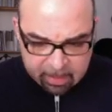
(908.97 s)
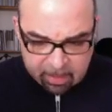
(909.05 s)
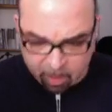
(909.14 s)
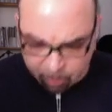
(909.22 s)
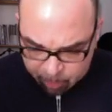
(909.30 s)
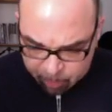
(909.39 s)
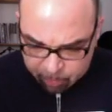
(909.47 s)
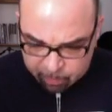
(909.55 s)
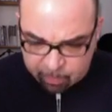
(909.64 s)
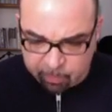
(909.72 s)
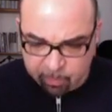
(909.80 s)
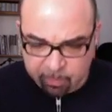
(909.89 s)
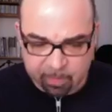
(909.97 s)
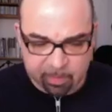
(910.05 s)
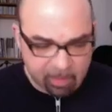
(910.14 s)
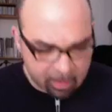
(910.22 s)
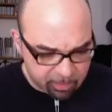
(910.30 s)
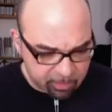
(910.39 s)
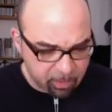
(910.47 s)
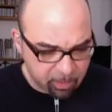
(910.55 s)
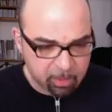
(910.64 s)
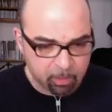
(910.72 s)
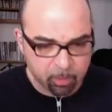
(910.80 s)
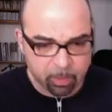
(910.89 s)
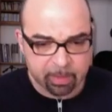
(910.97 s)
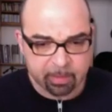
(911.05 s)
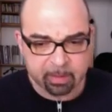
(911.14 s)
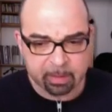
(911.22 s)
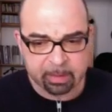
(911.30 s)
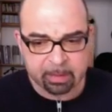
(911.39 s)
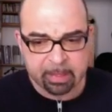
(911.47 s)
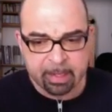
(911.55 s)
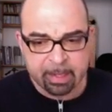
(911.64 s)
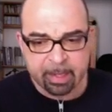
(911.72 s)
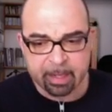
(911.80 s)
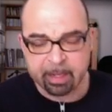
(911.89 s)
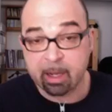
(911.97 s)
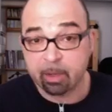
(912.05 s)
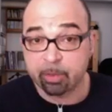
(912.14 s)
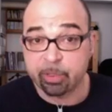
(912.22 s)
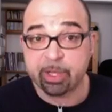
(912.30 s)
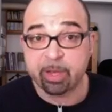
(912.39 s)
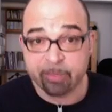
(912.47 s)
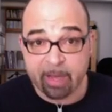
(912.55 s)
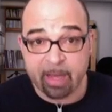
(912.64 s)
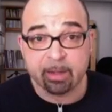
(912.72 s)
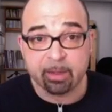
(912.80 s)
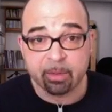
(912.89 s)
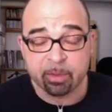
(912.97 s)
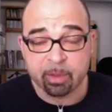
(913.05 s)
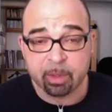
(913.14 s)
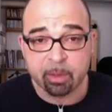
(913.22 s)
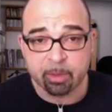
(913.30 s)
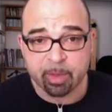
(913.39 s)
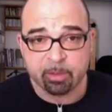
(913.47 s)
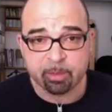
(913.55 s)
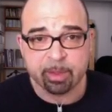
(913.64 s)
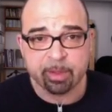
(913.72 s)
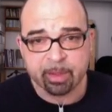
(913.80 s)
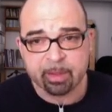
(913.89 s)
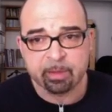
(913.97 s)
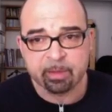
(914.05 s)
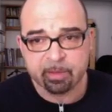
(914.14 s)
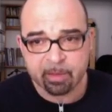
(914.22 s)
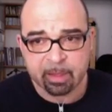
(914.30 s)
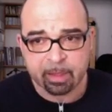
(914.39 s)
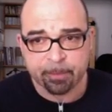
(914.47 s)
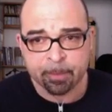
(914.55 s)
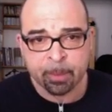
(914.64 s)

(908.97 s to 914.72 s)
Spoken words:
a couple musicians, and it kind of started with hanging out with Jeff Allen, who's another bass player here in the city.